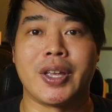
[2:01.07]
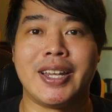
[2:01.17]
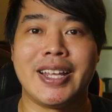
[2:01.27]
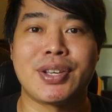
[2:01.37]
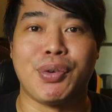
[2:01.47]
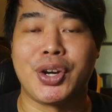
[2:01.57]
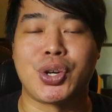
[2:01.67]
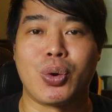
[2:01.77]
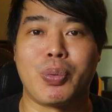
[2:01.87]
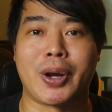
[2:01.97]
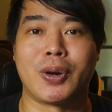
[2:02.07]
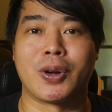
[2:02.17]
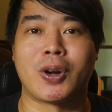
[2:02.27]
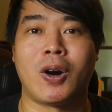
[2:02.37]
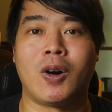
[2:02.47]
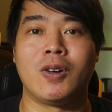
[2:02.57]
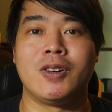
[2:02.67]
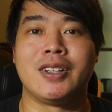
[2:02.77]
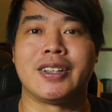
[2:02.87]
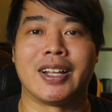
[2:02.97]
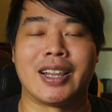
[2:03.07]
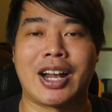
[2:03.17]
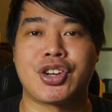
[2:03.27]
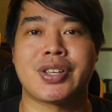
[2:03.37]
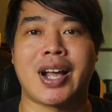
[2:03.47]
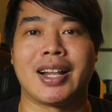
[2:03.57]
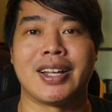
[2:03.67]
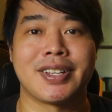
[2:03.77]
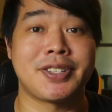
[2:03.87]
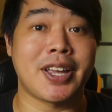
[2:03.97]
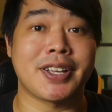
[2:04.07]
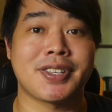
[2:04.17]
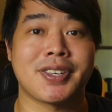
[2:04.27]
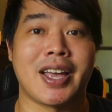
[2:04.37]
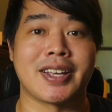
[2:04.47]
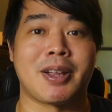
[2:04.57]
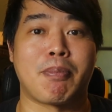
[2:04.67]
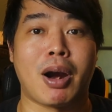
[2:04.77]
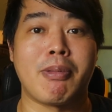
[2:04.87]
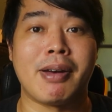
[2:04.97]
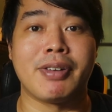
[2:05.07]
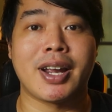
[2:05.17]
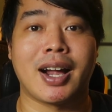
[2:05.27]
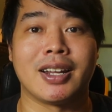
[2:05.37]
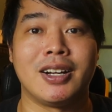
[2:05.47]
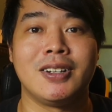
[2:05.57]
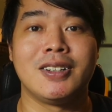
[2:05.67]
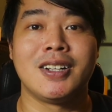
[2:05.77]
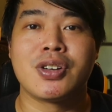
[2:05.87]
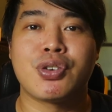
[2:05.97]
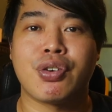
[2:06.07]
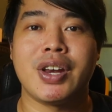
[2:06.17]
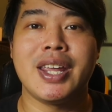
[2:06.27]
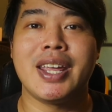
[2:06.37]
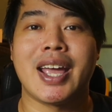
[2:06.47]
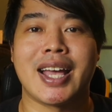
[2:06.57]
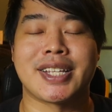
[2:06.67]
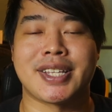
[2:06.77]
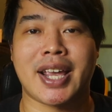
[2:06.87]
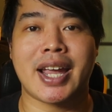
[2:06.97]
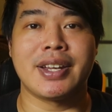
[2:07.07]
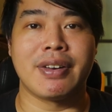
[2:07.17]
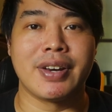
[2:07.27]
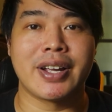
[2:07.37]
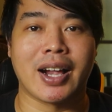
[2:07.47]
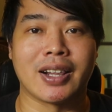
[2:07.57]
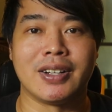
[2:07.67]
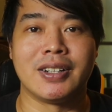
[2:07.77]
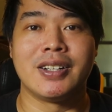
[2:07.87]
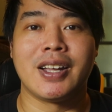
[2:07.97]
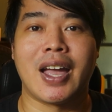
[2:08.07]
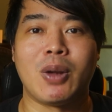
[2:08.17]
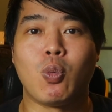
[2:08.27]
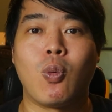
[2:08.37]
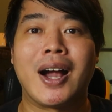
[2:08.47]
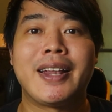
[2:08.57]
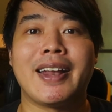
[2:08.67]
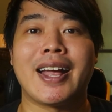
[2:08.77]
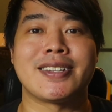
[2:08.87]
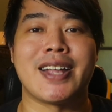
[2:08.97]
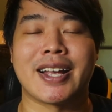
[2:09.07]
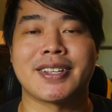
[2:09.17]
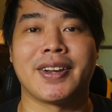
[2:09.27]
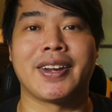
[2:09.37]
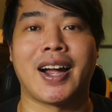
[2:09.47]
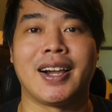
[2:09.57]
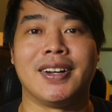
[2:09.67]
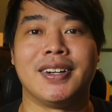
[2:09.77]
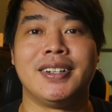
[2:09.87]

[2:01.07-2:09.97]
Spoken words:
in this ratio, we're going to call the largest color 6 as the primary color, 3 as the secondary color, and 1 as the accent color.